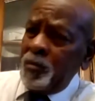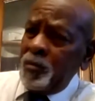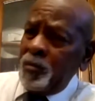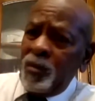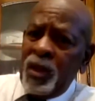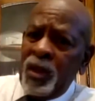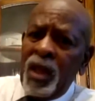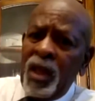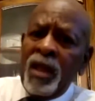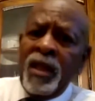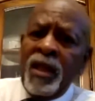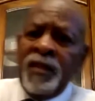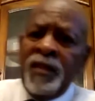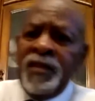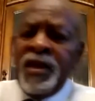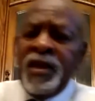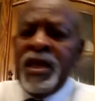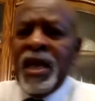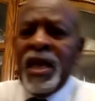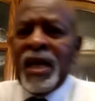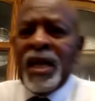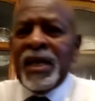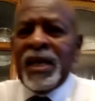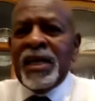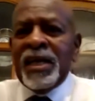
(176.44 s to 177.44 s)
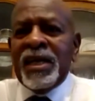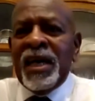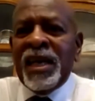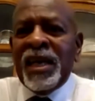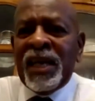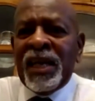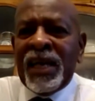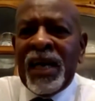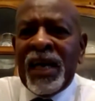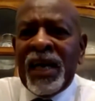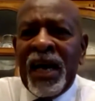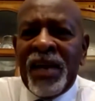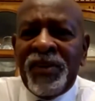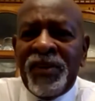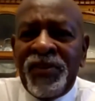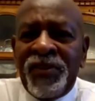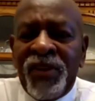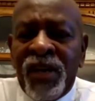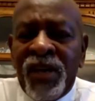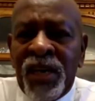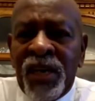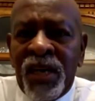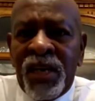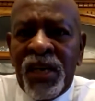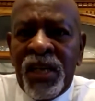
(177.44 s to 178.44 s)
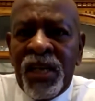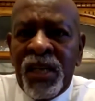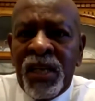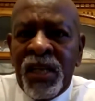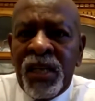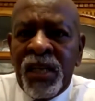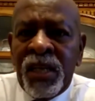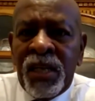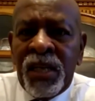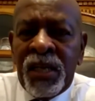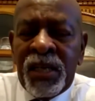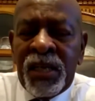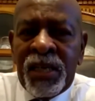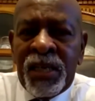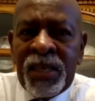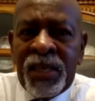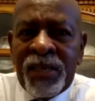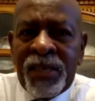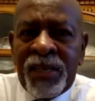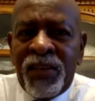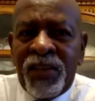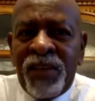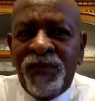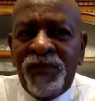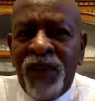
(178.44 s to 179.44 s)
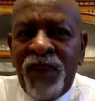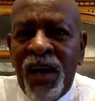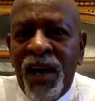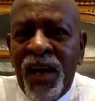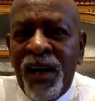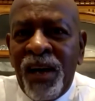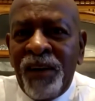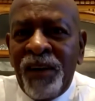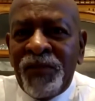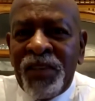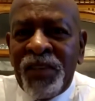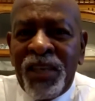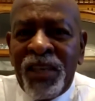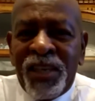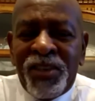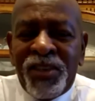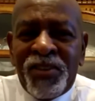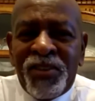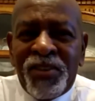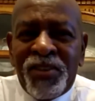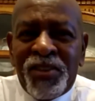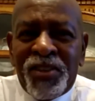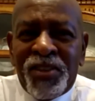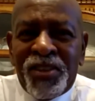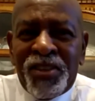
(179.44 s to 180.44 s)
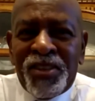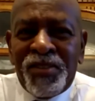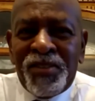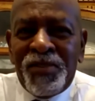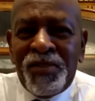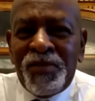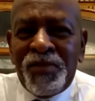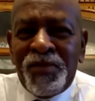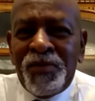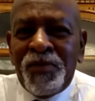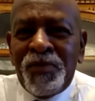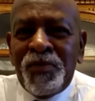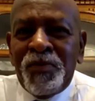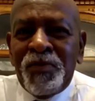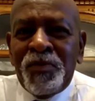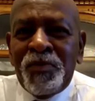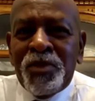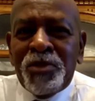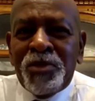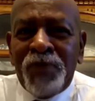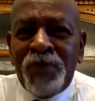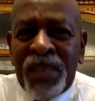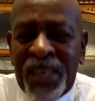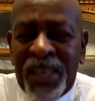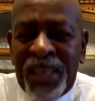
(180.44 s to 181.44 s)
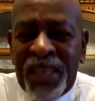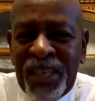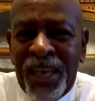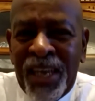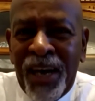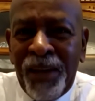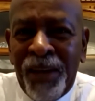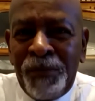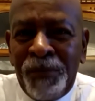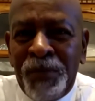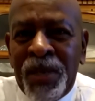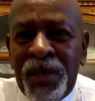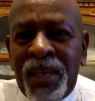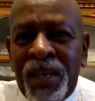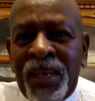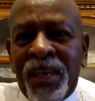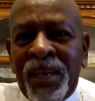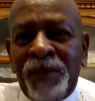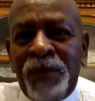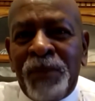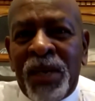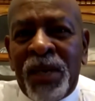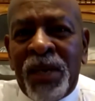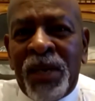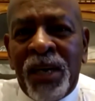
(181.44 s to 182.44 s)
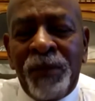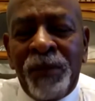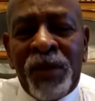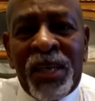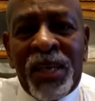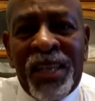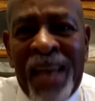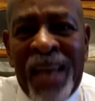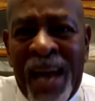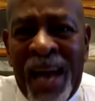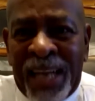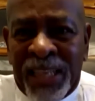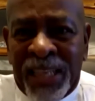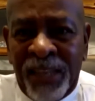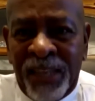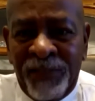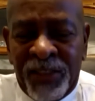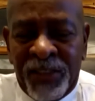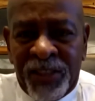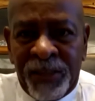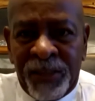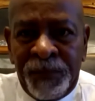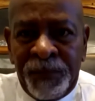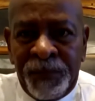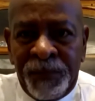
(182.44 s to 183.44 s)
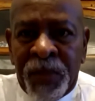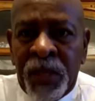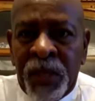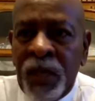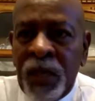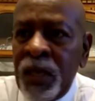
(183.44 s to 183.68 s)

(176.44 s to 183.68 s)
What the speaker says: then I kind of got involved in speaking out, becoming an activist. In